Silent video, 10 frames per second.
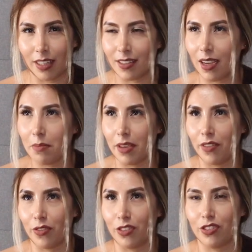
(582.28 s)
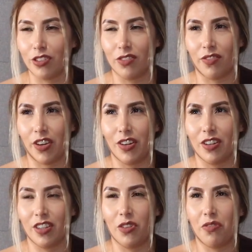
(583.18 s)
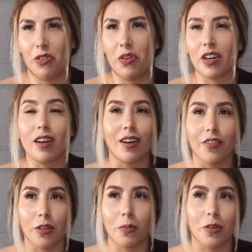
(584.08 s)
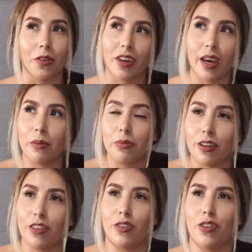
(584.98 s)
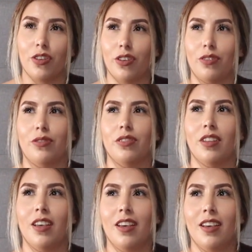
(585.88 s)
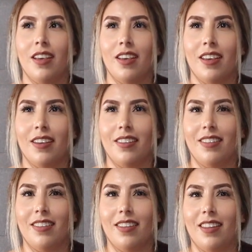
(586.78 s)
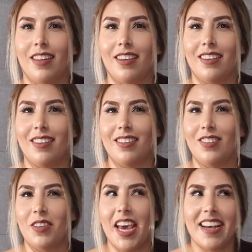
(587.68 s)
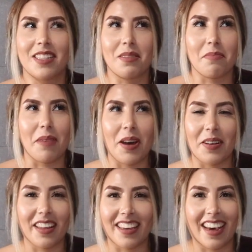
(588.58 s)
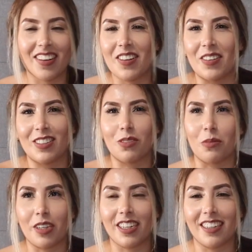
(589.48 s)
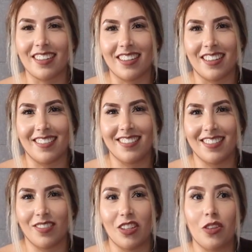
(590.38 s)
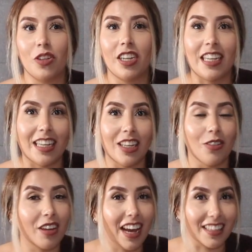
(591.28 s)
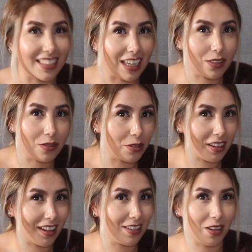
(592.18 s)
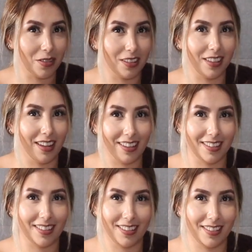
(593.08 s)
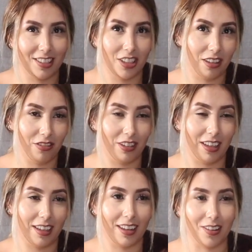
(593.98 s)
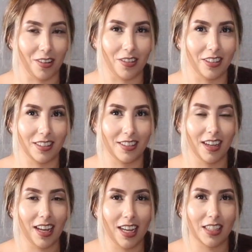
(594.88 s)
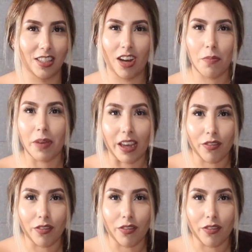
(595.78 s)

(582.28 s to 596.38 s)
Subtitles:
It's not painful. It's just you feel uncomfortable. You can't breathe through your nose. Like you can't smell. Like I don't know. It's weird. When you're eating, you can't taste food, and that's obviously like shitty feeling. I don't know. It's not painful.